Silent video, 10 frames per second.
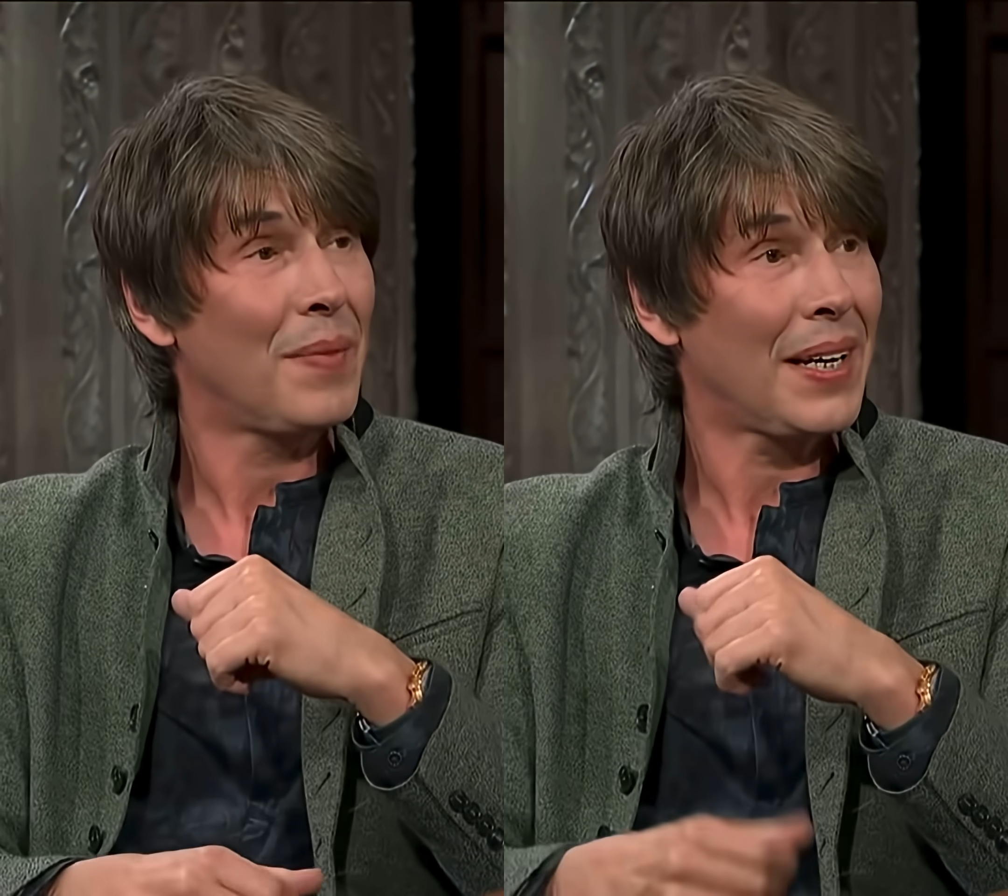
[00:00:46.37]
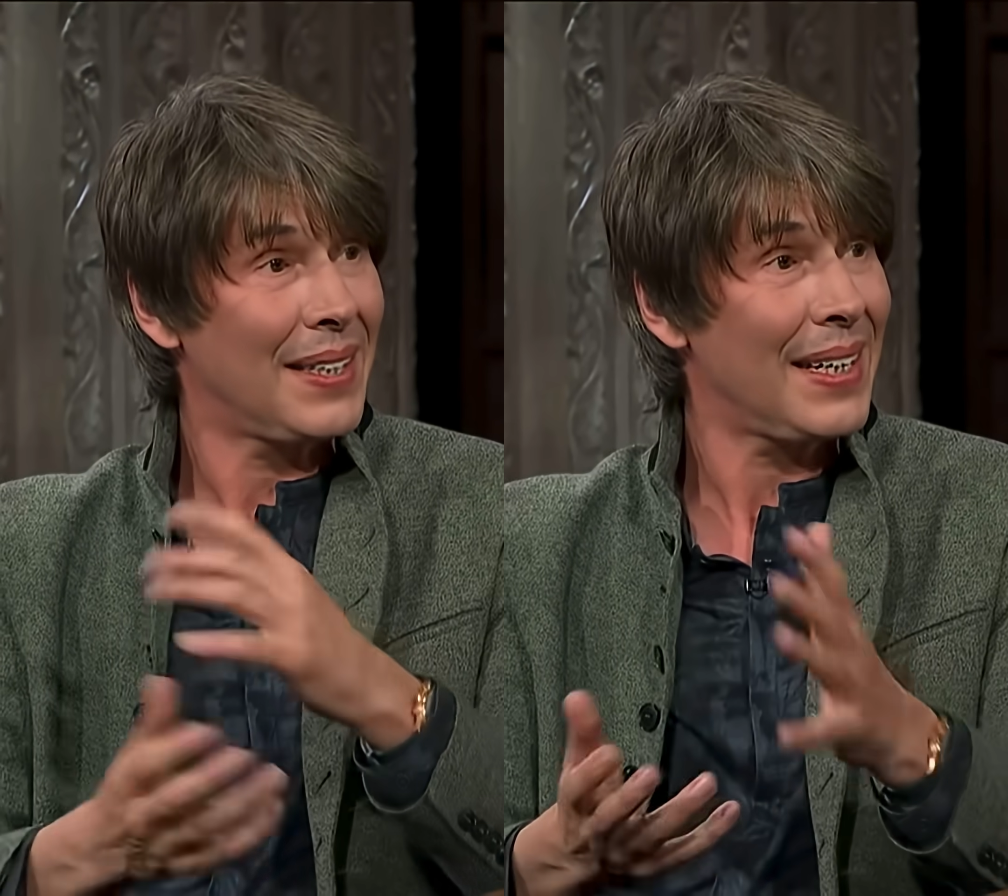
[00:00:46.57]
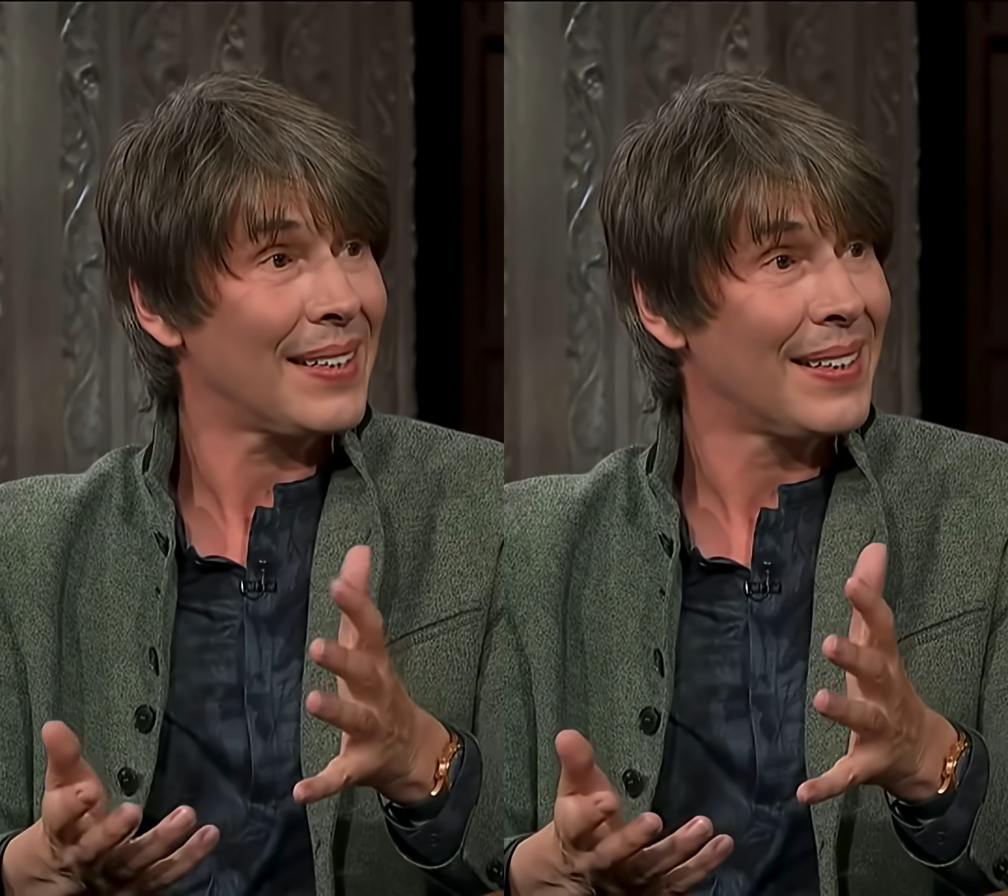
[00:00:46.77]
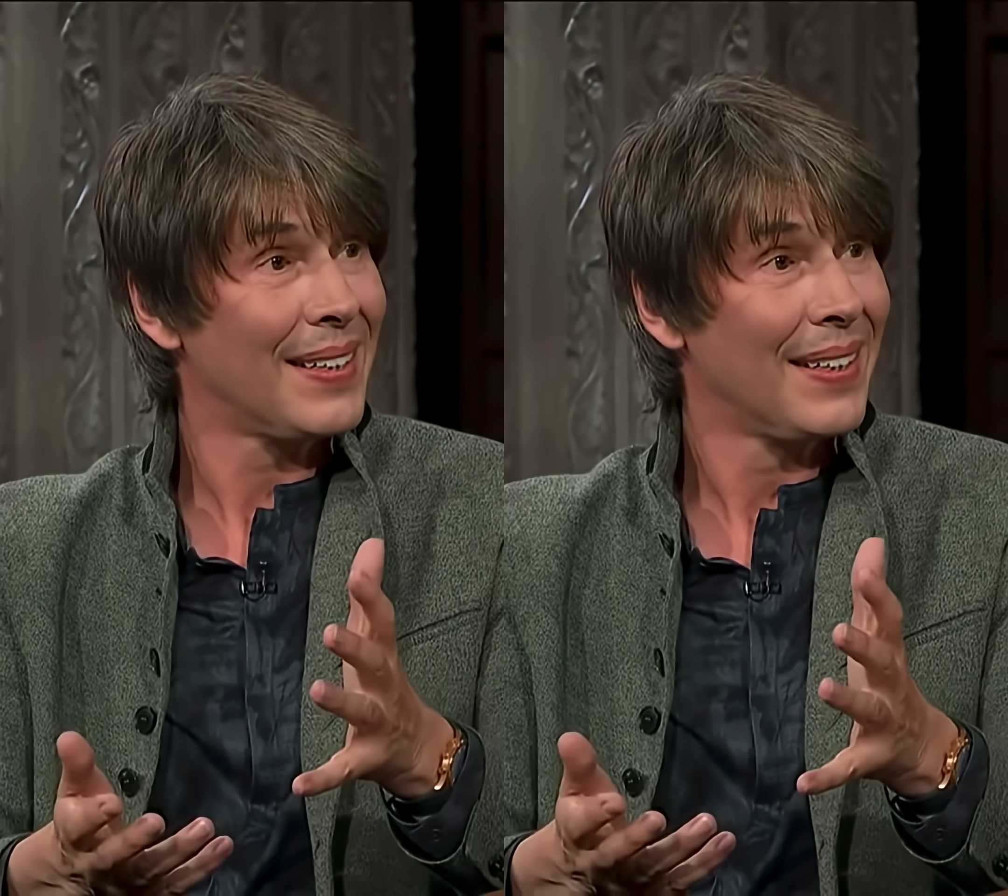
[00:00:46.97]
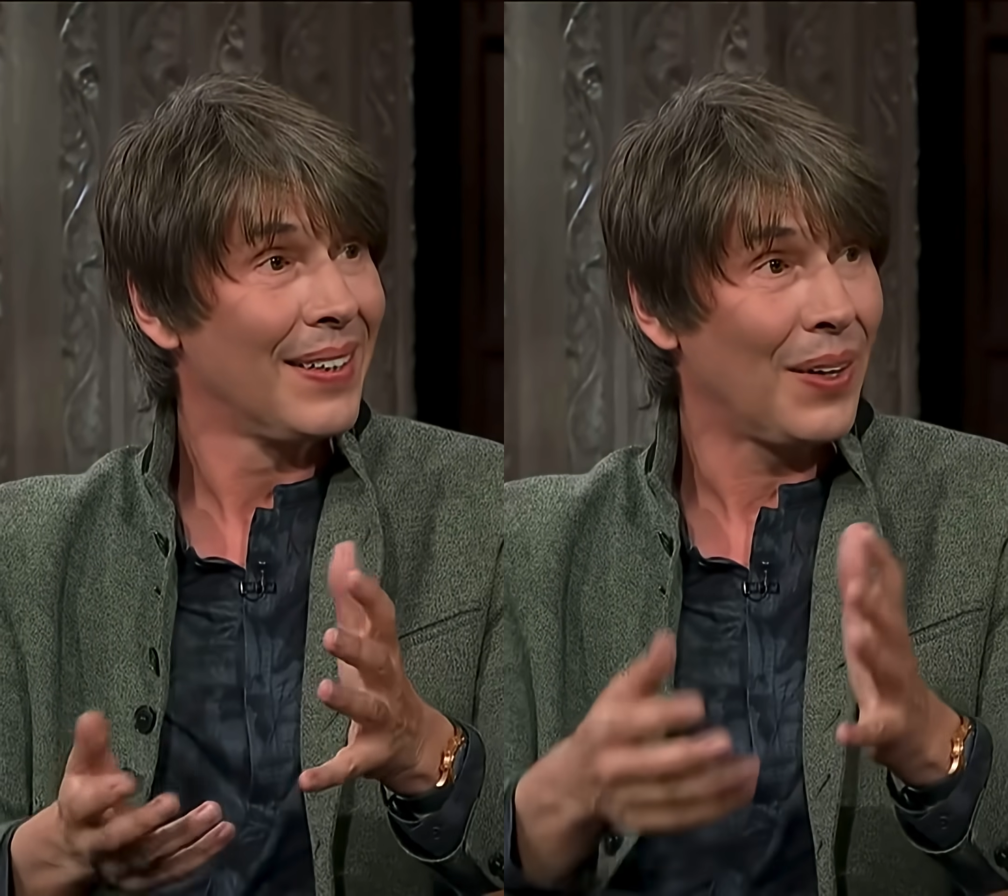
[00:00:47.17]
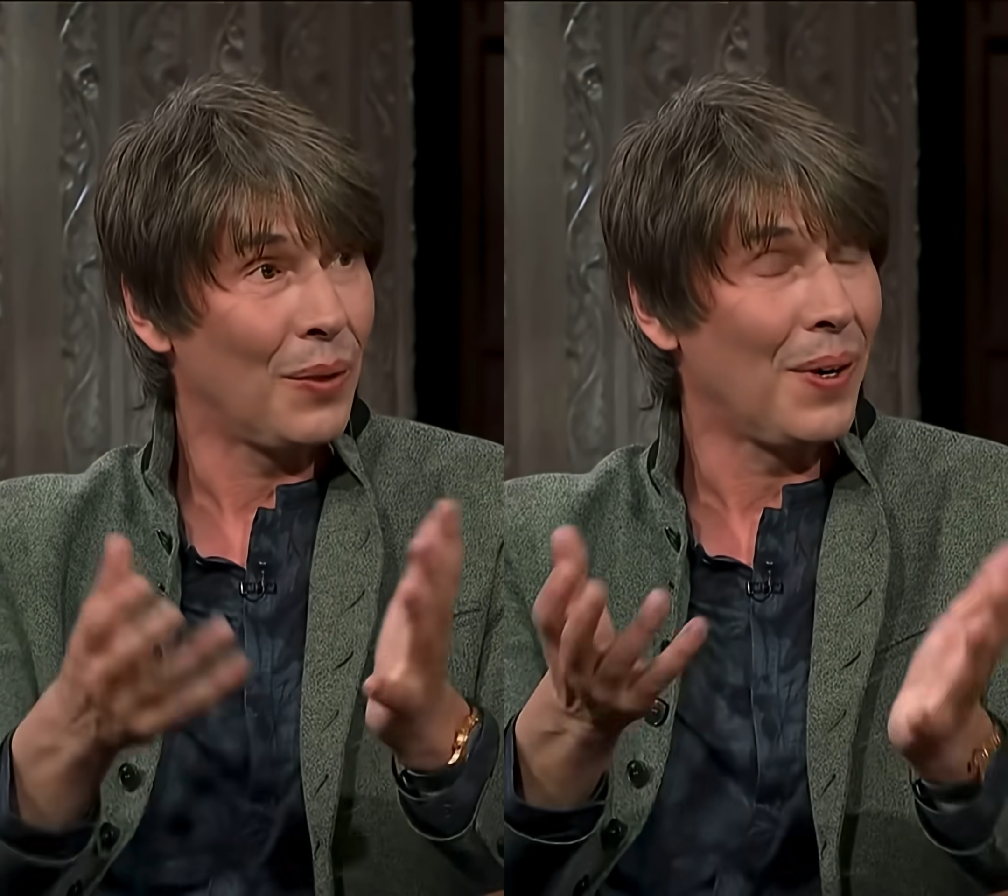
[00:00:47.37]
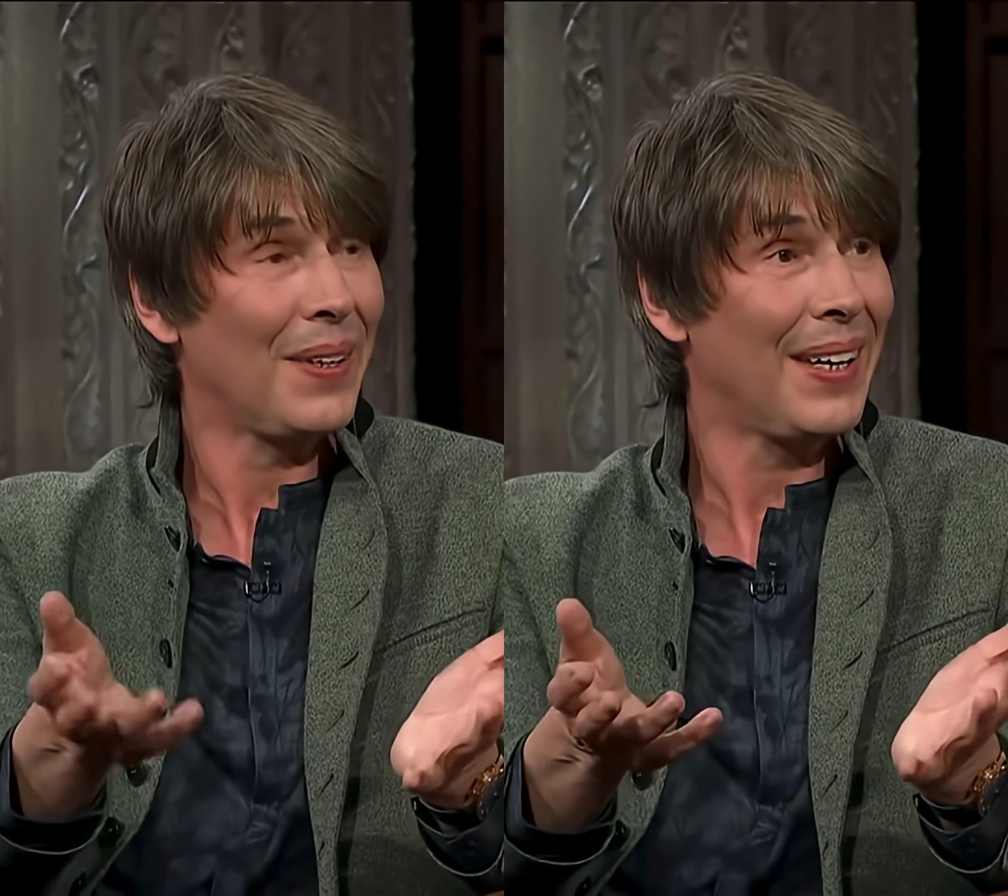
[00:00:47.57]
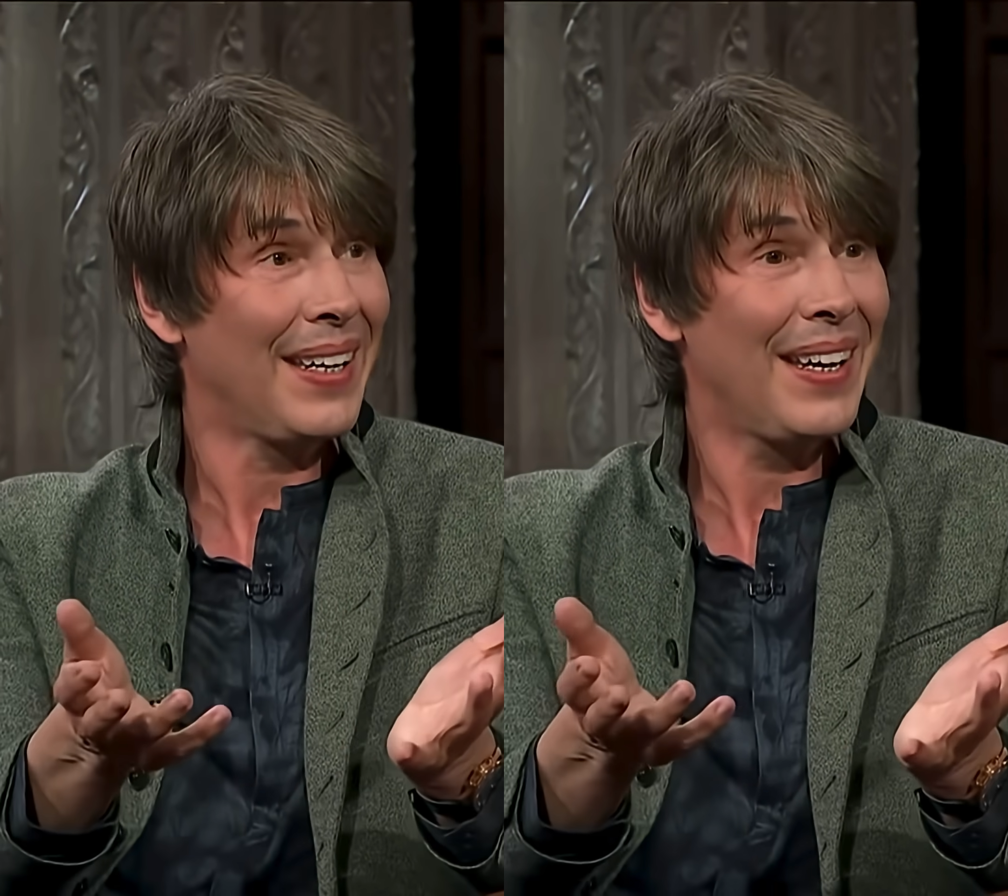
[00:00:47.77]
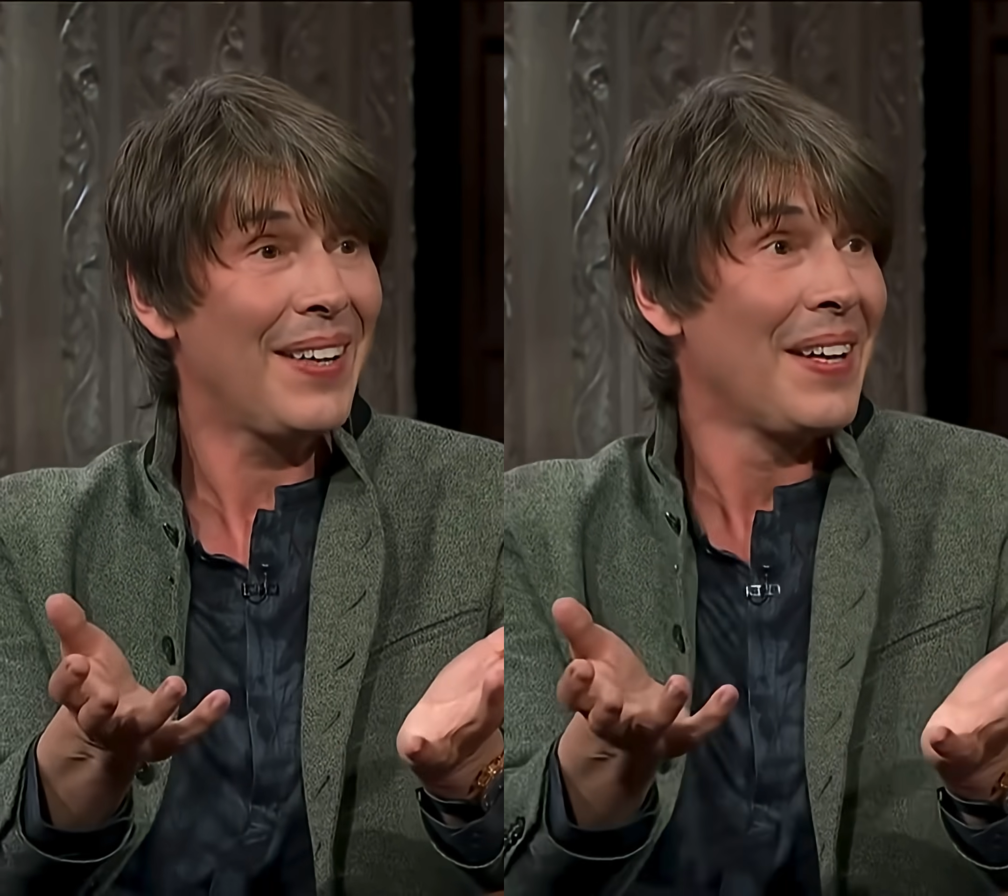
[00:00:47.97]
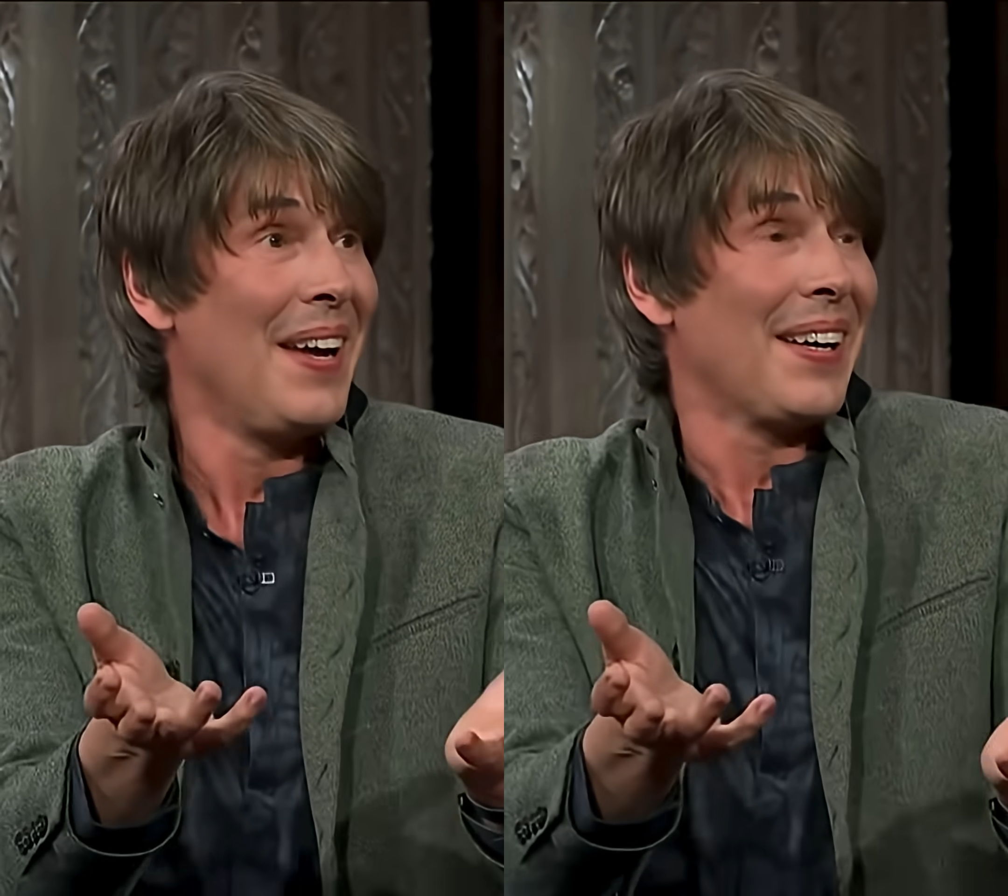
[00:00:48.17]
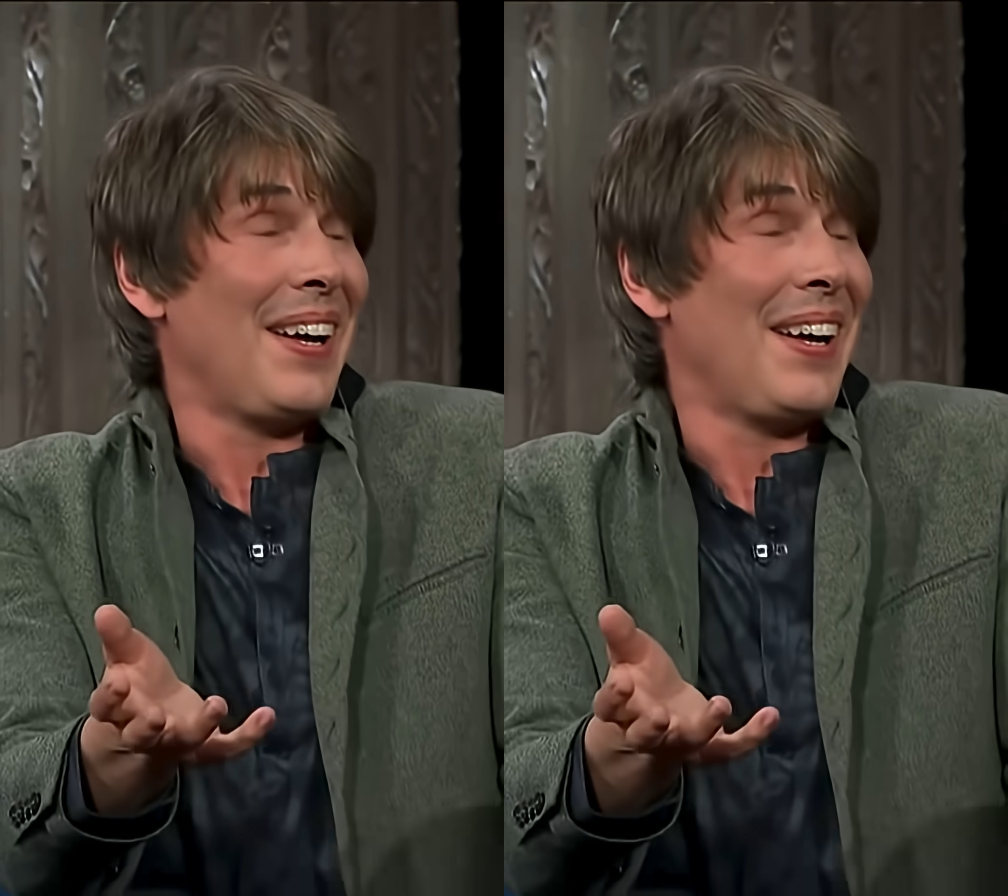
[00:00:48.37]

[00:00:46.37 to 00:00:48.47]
exist on a world like the Earth.